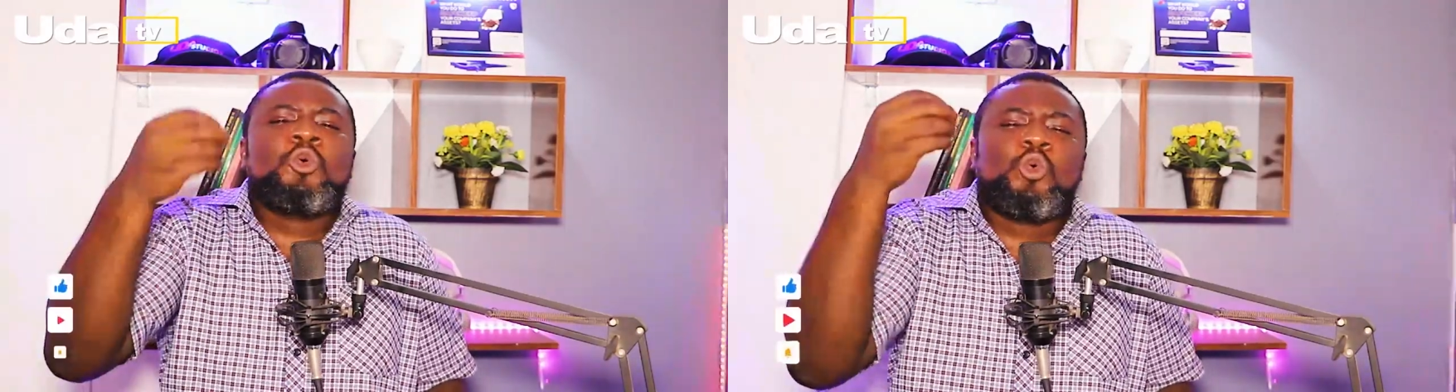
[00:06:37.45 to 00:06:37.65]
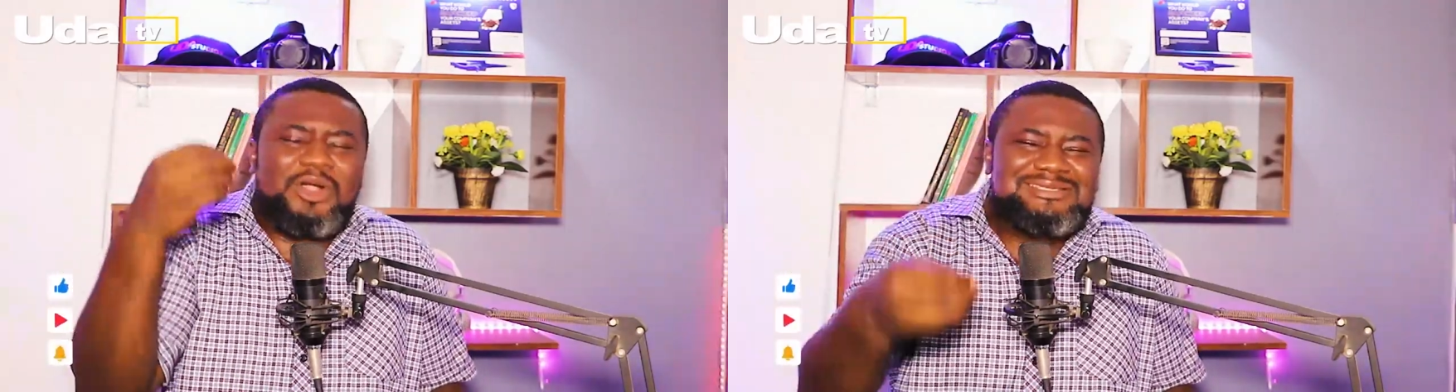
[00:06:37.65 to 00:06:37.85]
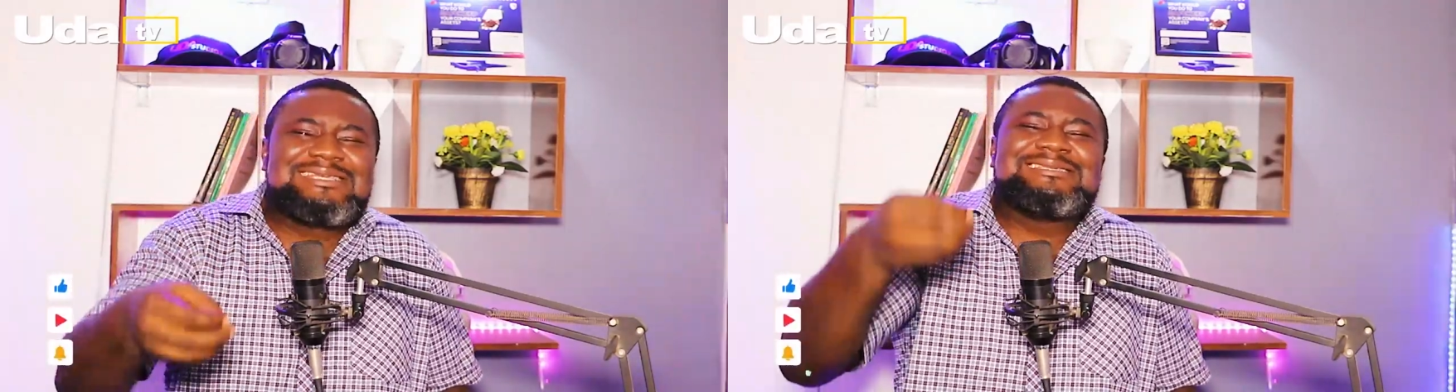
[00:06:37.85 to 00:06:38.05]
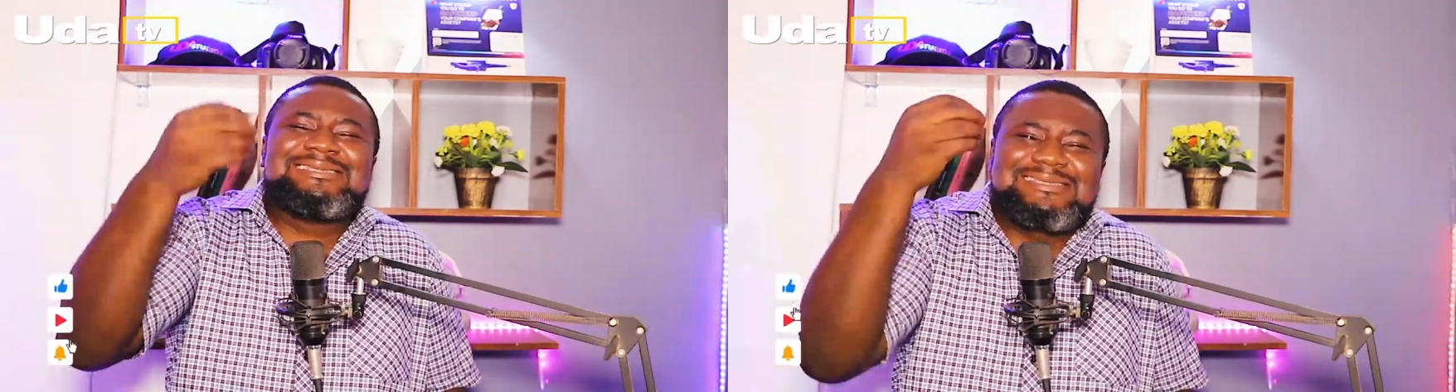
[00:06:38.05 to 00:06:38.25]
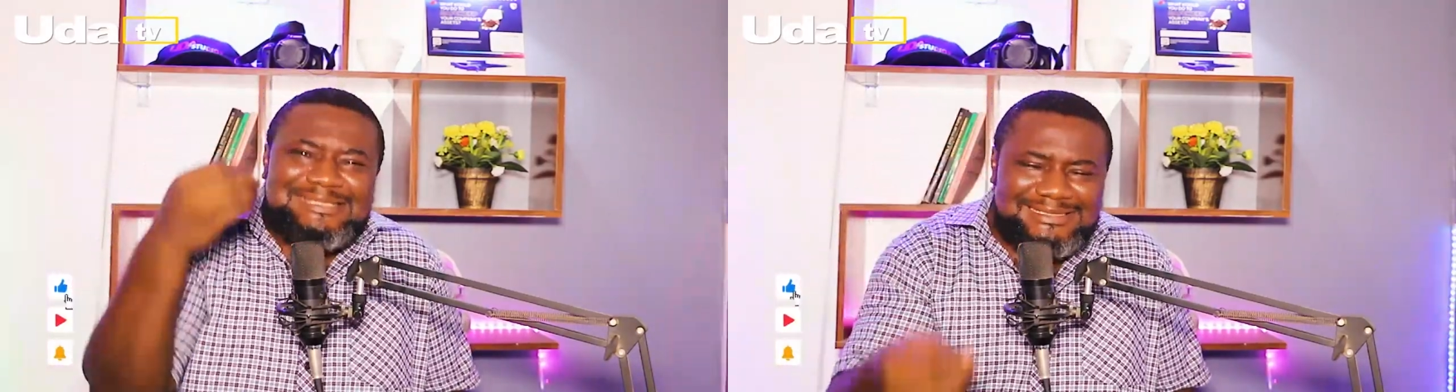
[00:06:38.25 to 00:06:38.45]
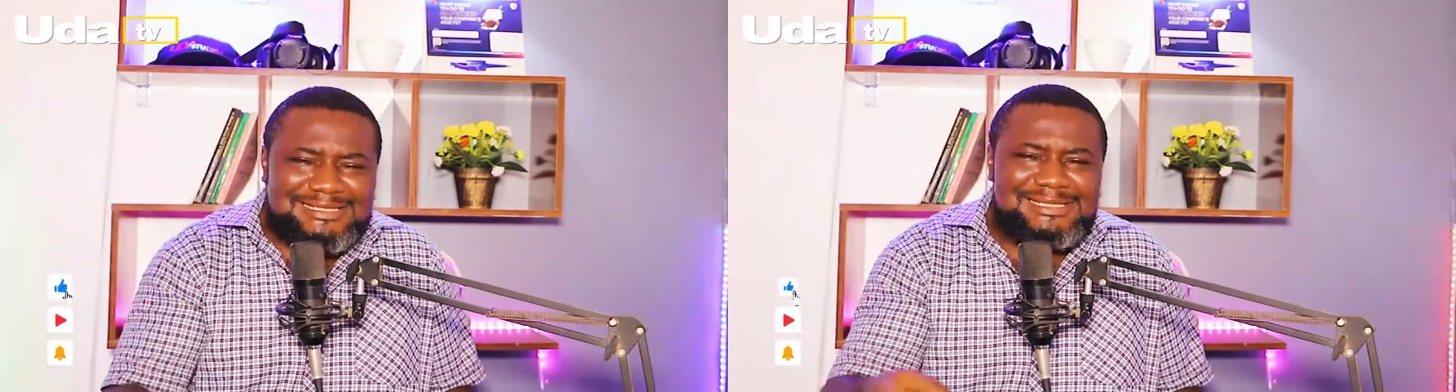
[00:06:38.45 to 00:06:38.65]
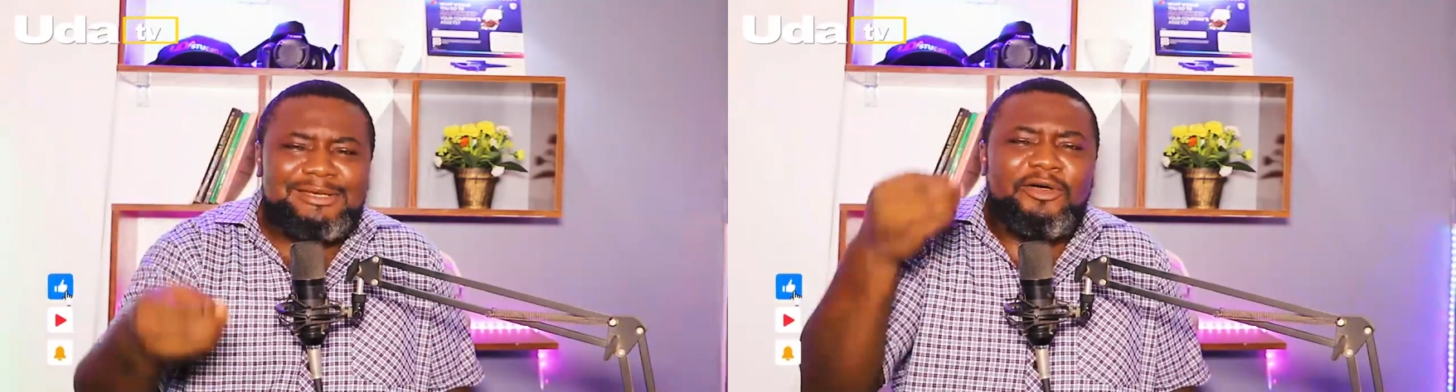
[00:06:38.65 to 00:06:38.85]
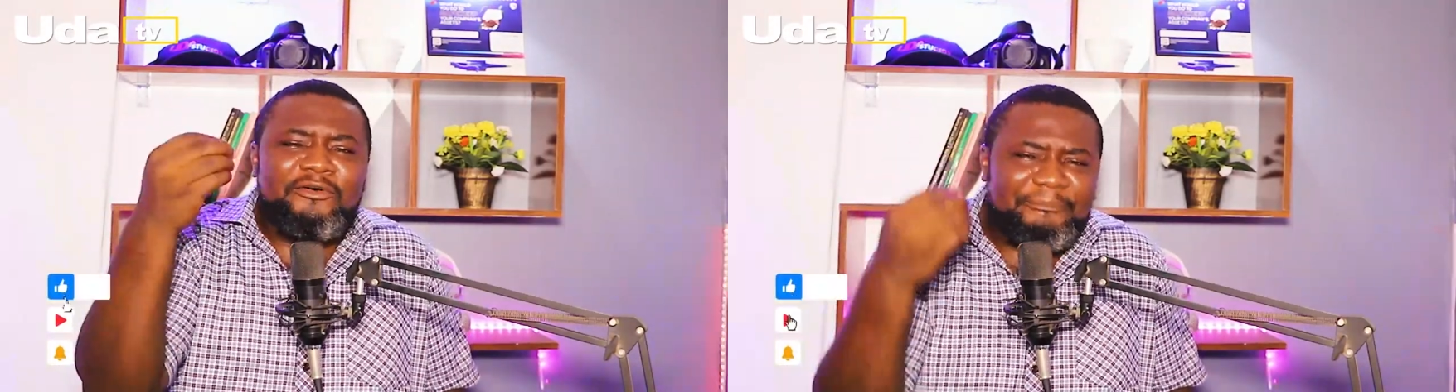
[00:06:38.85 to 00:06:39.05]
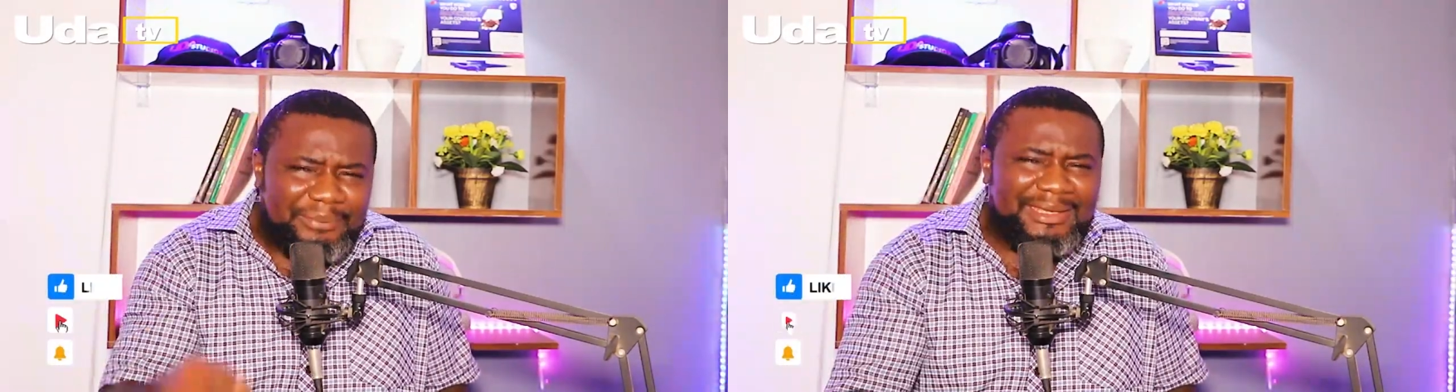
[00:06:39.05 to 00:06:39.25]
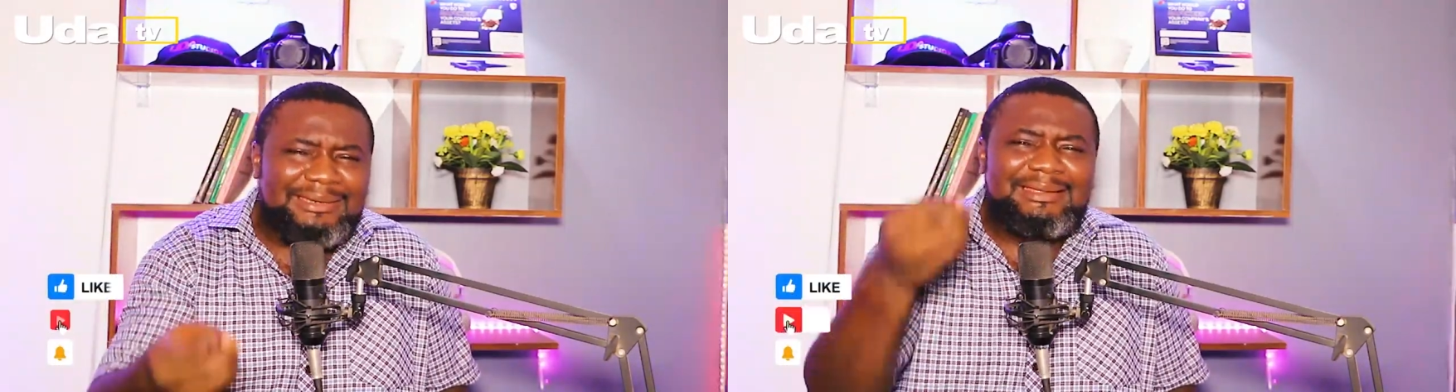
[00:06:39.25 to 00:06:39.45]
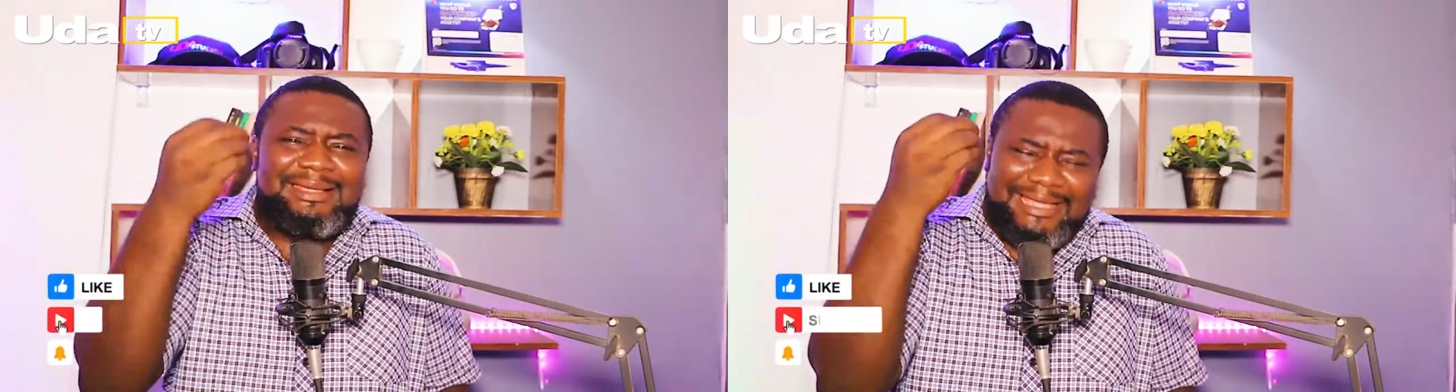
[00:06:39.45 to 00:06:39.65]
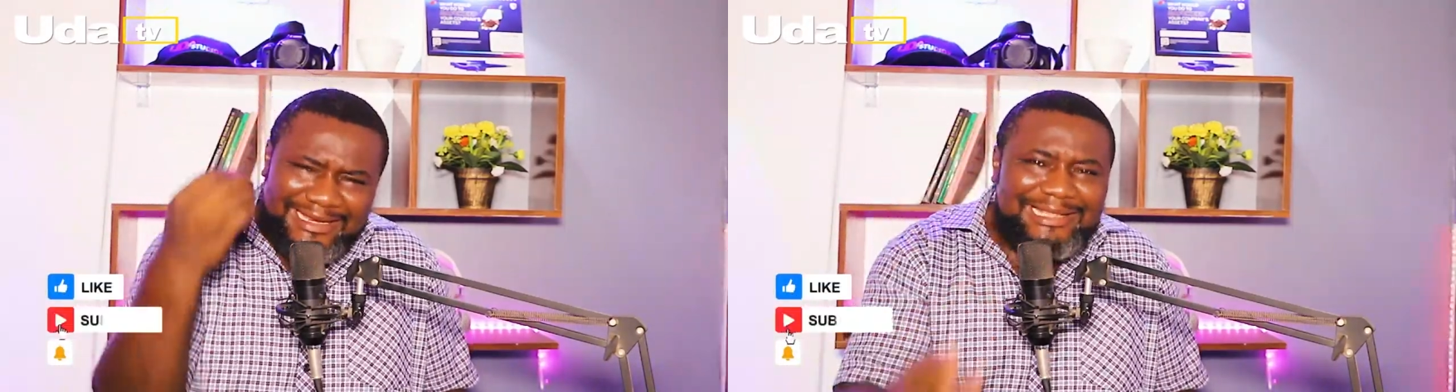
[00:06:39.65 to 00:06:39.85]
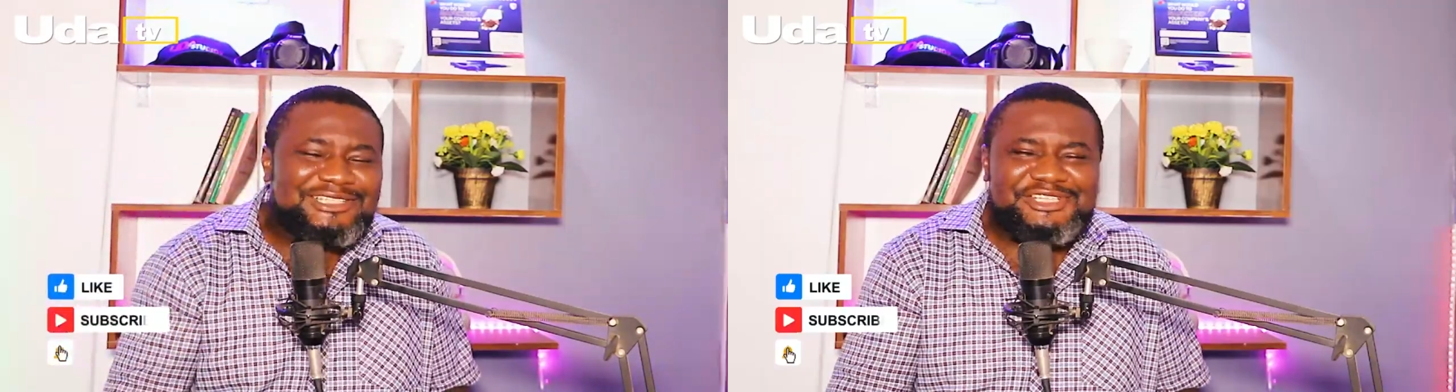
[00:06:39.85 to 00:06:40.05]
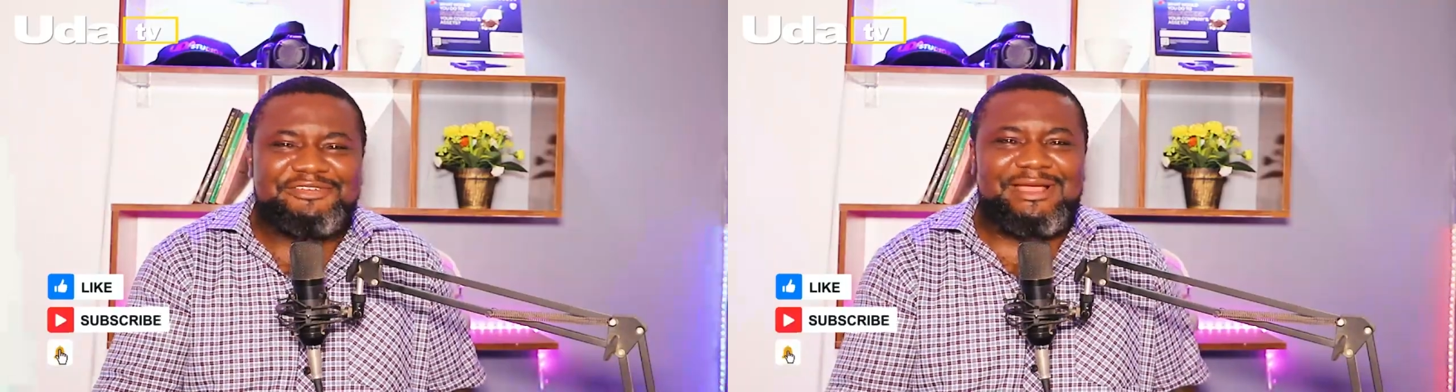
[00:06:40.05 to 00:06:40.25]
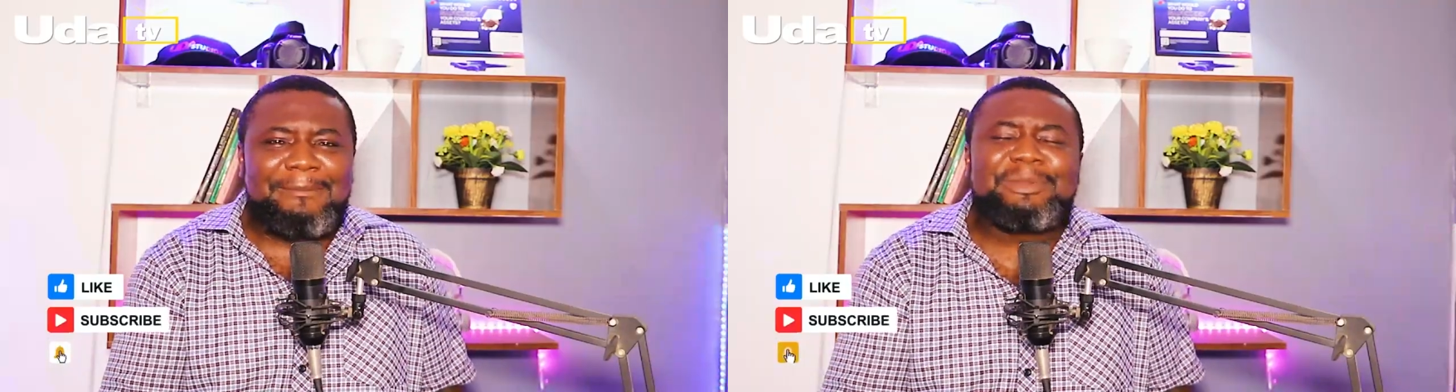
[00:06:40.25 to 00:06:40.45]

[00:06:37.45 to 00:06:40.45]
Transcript: What is the citizen of being in Nigeria?